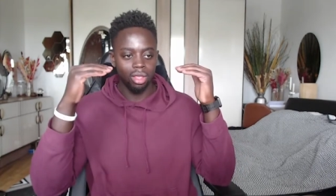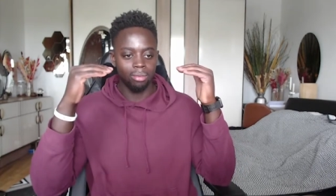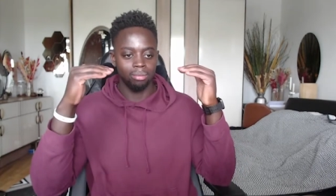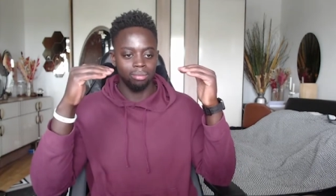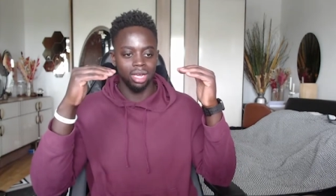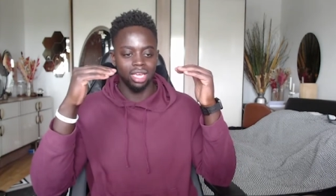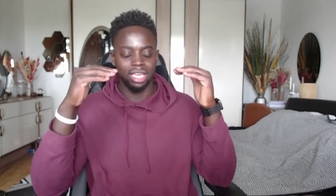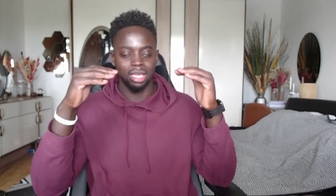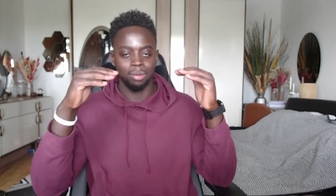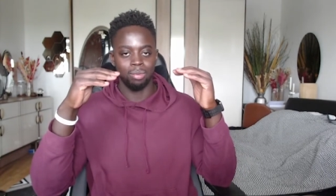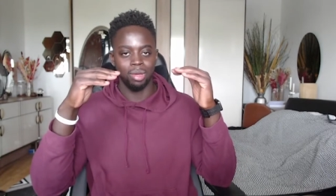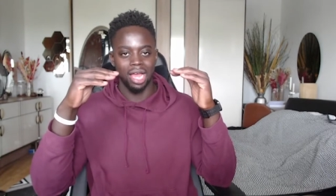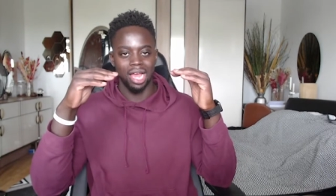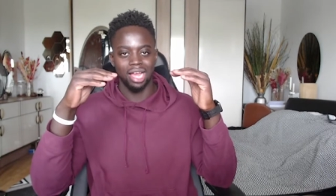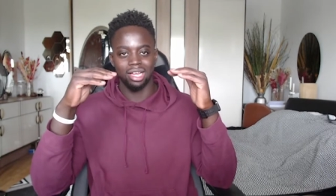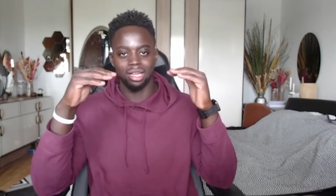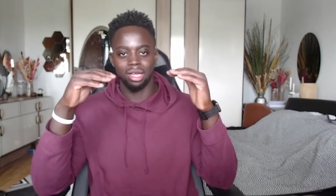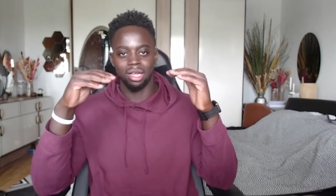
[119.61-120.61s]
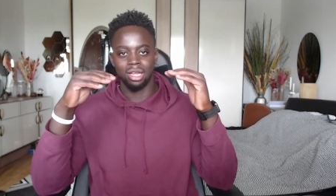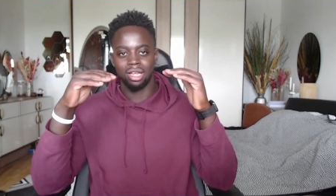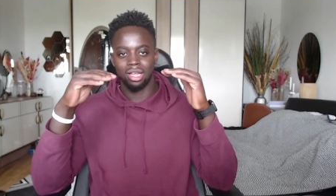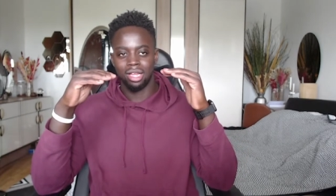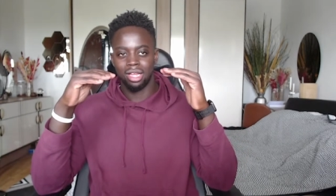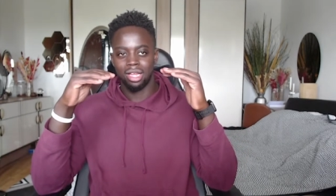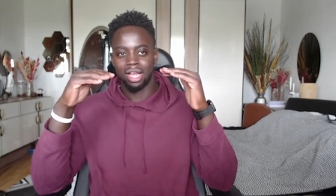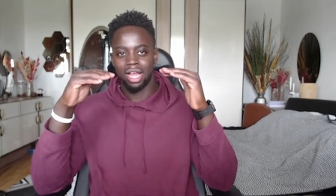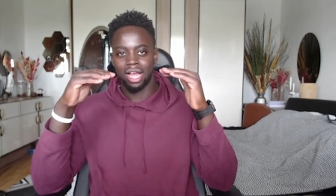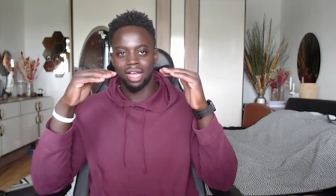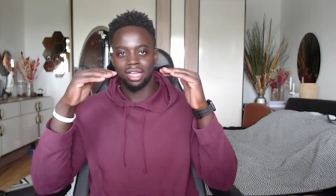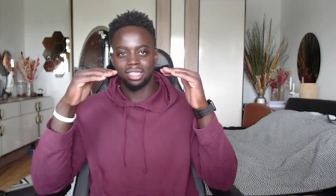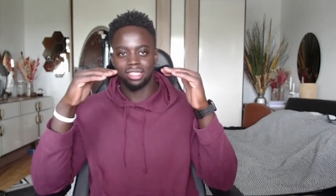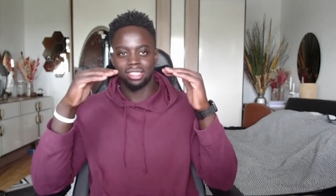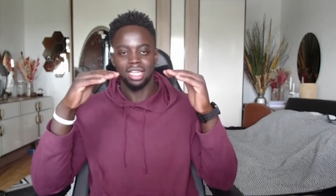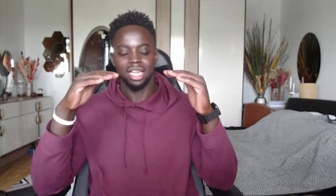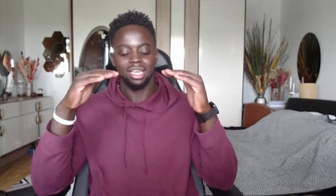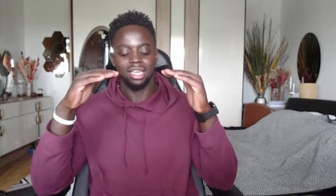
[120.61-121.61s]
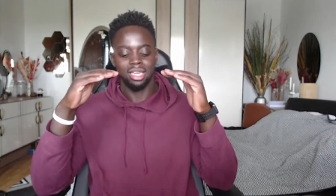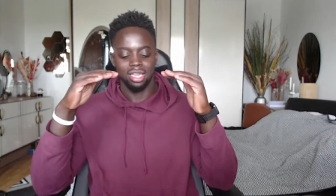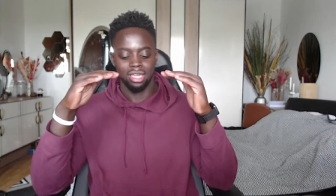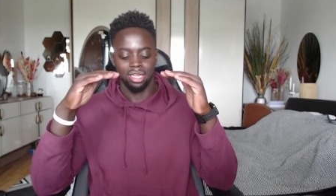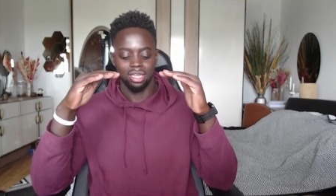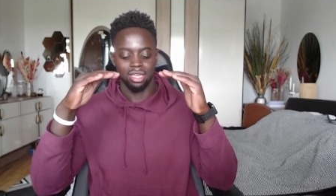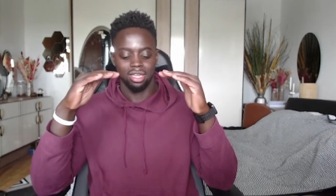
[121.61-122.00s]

but keep it at a, a steady.